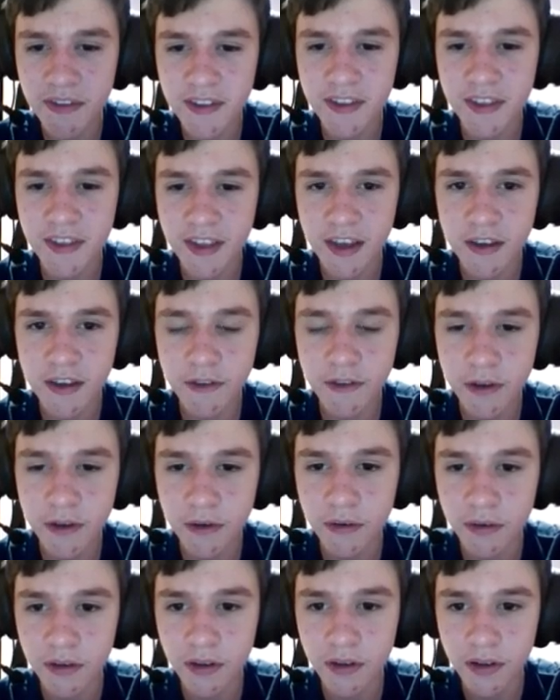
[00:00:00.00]
to save you.
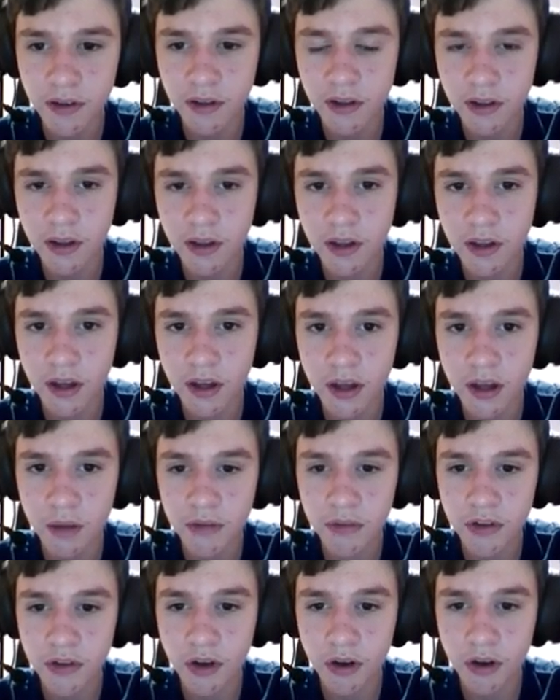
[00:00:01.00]
I'm
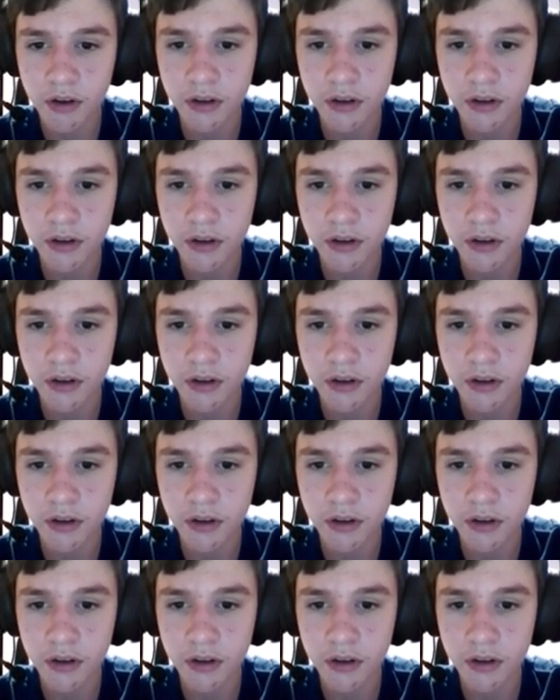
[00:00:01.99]
sorry.